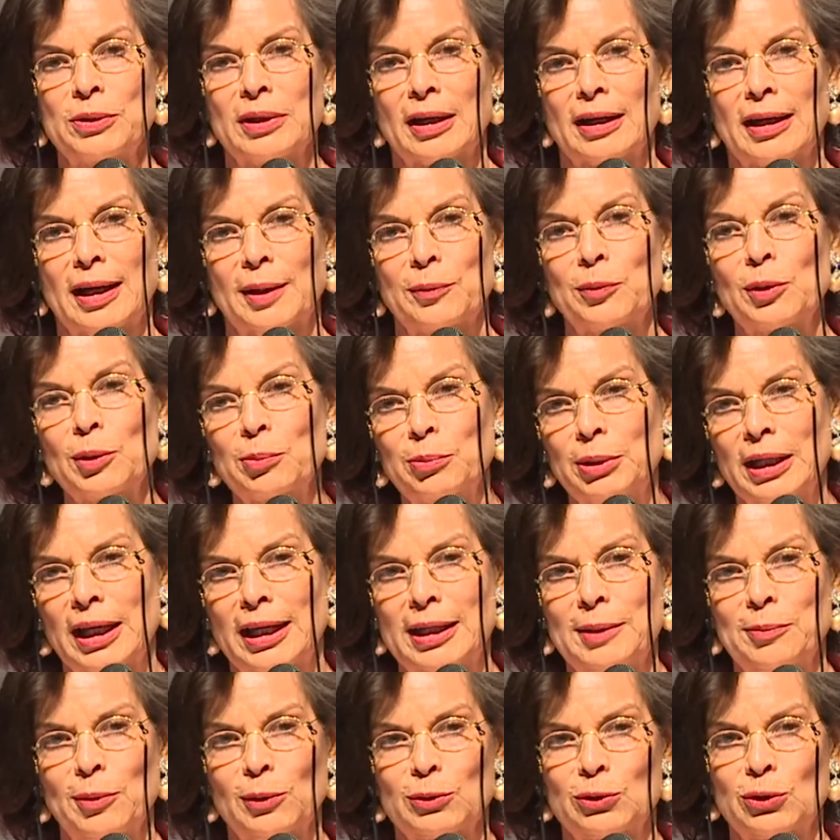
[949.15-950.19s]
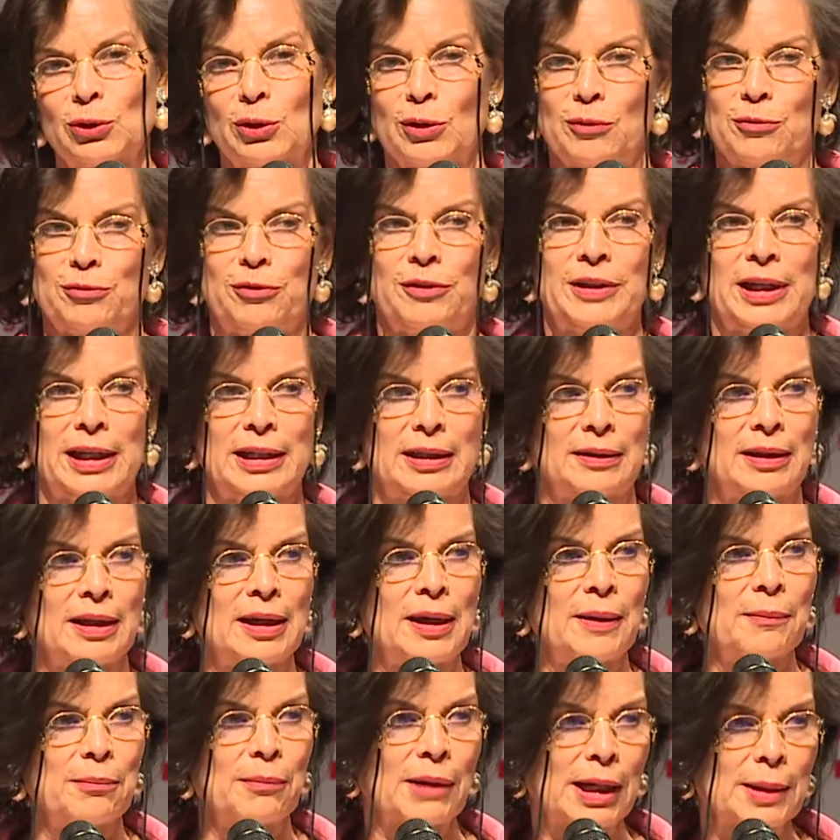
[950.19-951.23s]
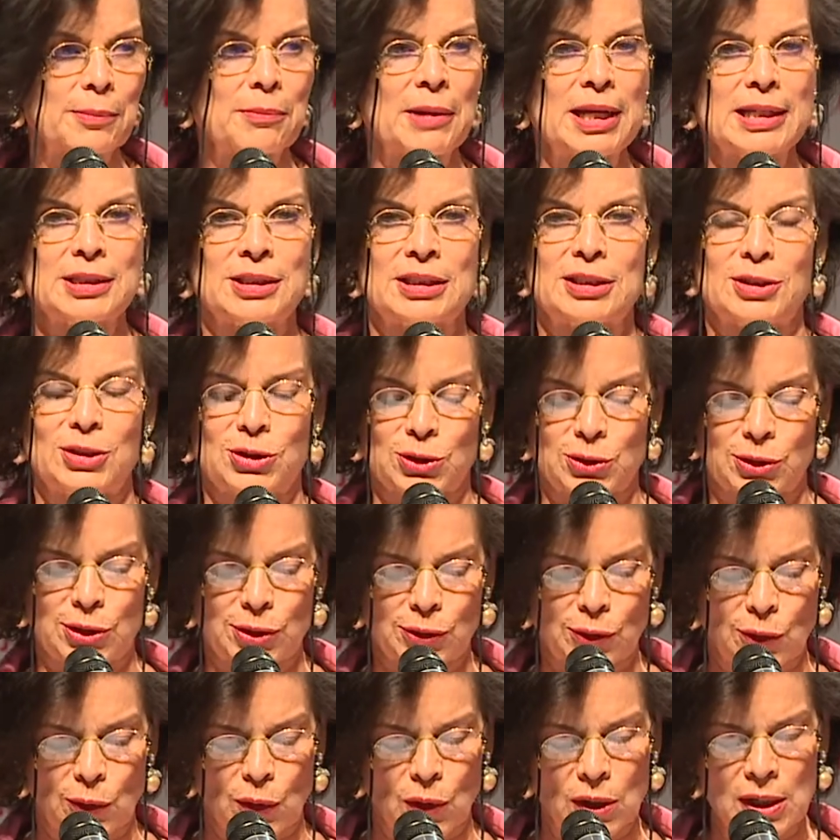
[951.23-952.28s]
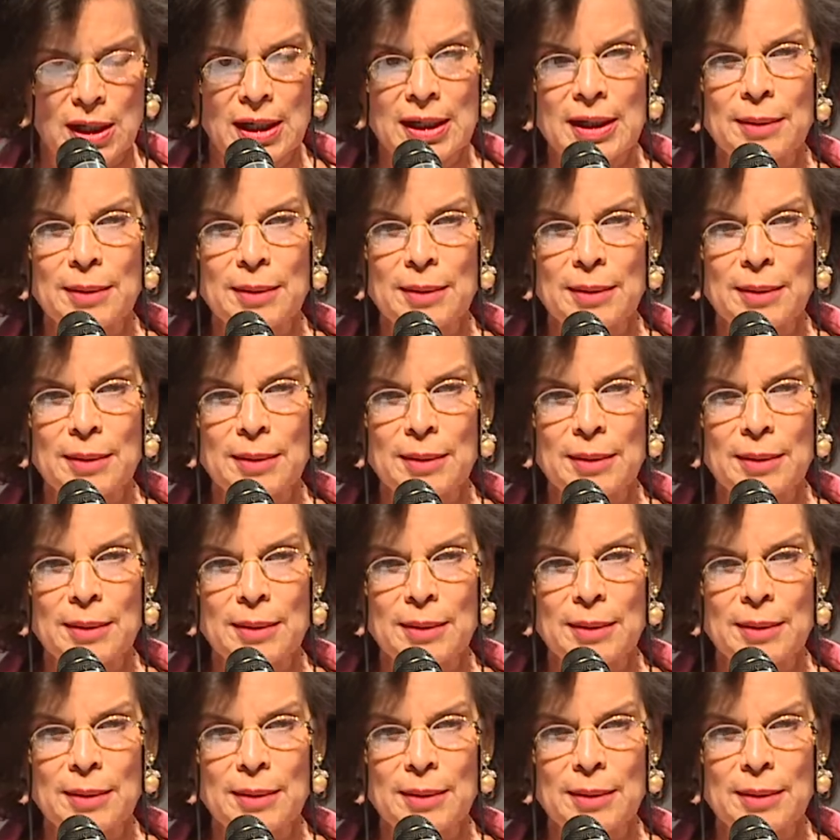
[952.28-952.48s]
that I will be able to convey my message to you.